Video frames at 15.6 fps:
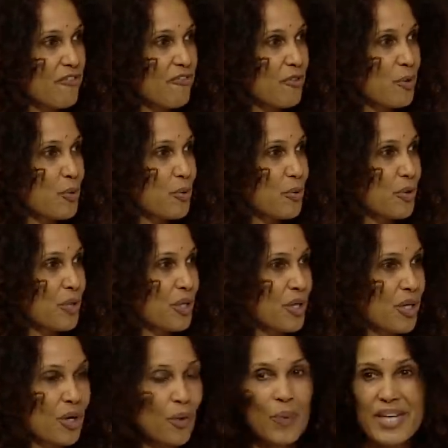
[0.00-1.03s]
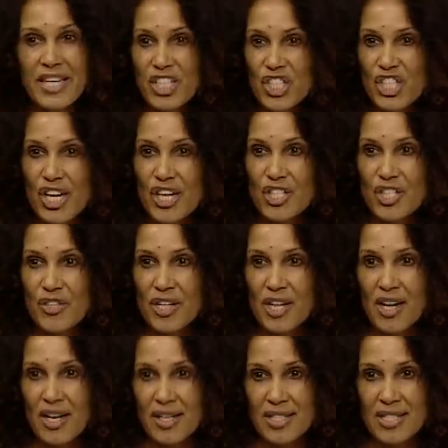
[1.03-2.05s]
food, we can change the
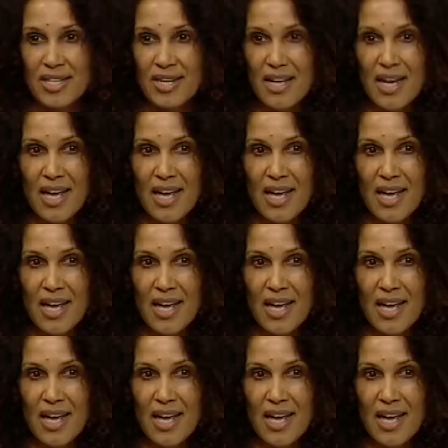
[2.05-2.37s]
gut,